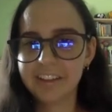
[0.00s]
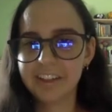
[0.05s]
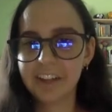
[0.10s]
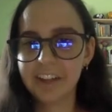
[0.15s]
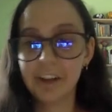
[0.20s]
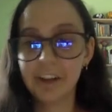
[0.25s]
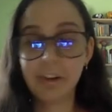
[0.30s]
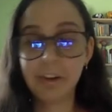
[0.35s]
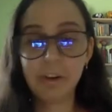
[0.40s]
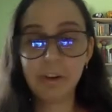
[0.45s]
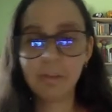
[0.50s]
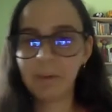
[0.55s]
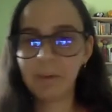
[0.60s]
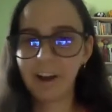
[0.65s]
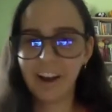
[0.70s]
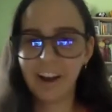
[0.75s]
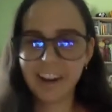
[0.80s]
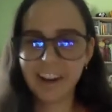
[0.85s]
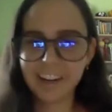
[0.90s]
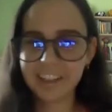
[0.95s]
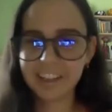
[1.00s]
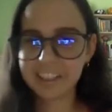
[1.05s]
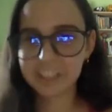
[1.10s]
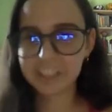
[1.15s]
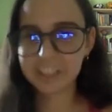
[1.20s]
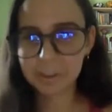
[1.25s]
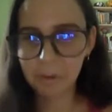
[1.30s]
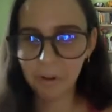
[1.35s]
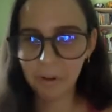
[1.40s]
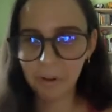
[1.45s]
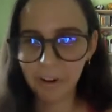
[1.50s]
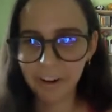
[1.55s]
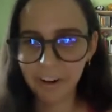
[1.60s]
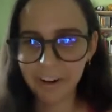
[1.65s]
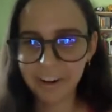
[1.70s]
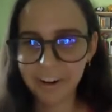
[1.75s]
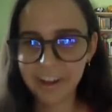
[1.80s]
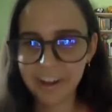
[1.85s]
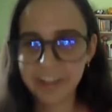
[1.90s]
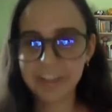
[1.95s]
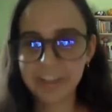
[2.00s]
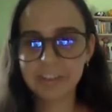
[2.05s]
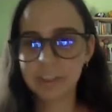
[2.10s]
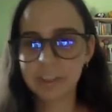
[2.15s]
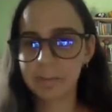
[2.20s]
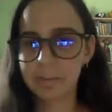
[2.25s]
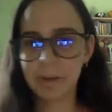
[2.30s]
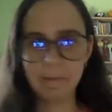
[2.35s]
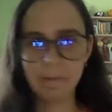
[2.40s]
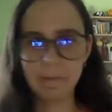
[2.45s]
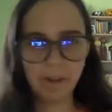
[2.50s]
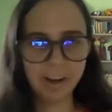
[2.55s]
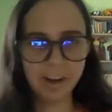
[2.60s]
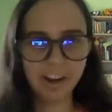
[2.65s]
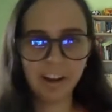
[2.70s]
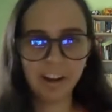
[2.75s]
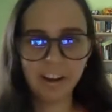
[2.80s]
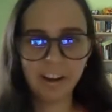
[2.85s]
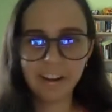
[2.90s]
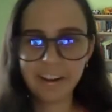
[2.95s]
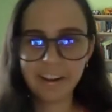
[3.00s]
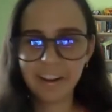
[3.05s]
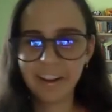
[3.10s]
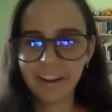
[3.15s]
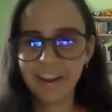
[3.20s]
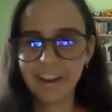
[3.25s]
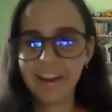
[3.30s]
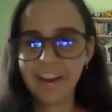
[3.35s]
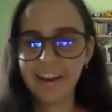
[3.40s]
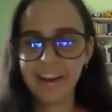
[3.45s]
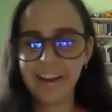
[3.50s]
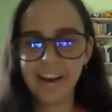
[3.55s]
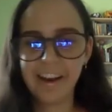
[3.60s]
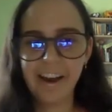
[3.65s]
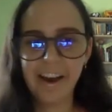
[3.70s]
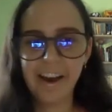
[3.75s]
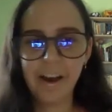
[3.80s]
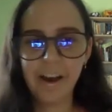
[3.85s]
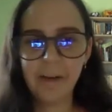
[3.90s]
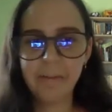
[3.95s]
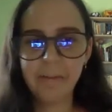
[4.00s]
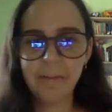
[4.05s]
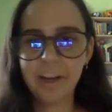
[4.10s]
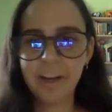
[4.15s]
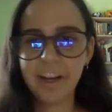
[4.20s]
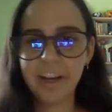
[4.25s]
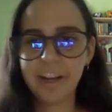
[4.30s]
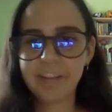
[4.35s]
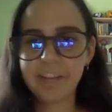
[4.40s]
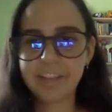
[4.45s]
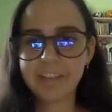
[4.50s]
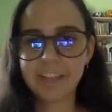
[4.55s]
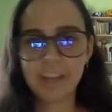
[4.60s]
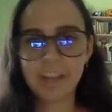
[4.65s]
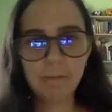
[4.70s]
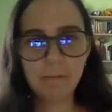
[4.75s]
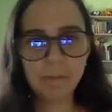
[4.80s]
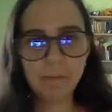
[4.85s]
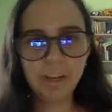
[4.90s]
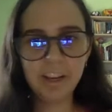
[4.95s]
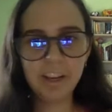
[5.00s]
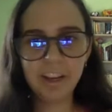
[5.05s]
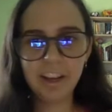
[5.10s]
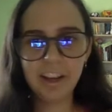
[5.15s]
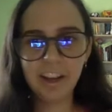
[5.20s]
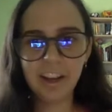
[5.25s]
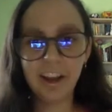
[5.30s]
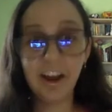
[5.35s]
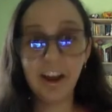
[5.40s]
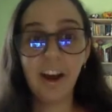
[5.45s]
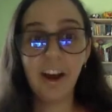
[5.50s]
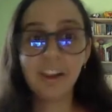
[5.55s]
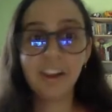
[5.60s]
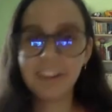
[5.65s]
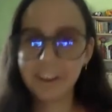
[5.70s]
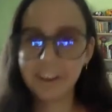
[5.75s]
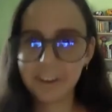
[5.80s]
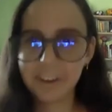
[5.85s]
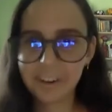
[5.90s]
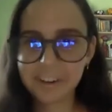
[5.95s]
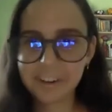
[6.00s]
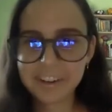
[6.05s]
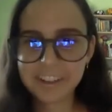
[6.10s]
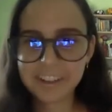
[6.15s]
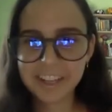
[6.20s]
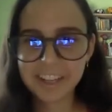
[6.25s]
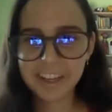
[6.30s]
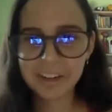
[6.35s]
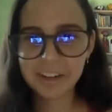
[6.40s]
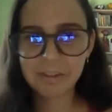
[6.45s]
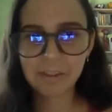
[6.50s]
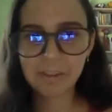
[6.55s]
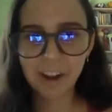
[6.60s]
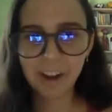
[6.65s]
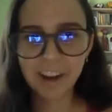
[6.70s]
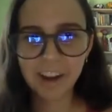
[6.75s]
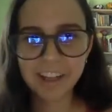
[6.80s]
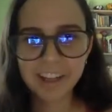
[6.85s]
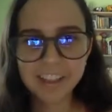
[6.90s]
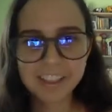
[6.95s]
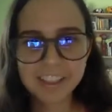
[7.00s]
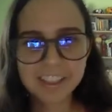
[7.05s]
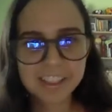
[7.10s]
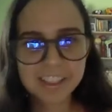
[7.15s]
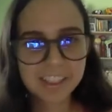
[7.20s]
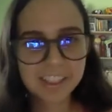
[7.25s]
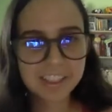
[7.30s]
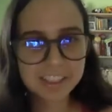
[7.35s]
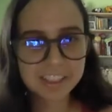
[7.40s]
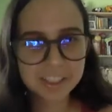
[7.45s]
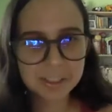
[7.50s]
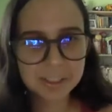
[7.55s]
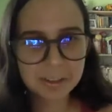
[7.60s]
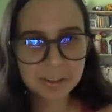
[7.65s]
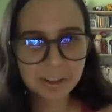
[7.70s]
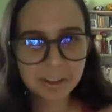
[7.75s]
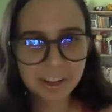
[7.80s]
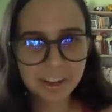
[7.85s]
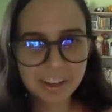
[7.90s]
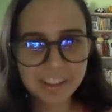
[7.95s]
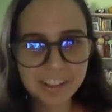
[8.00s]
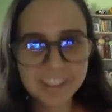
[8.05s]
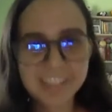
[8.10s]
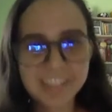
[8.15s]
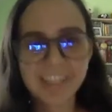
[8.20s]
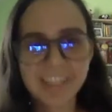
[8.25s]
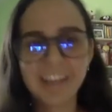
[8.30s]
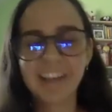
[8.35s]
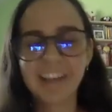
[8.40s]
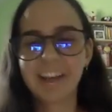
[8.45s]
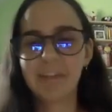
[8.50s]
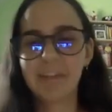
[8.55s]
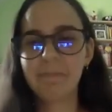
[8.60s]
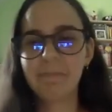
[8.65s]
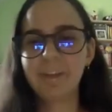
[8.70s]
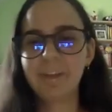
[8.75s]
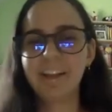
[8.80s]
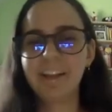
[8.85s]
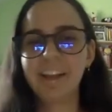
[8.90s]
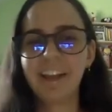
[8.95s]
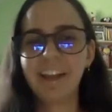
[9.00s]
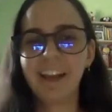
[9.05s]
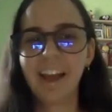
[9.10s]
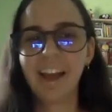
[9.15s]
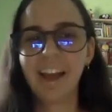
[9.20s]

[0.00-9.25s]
you buy at a store and you spend money on. A gift can be a letter that you write to the students. It can be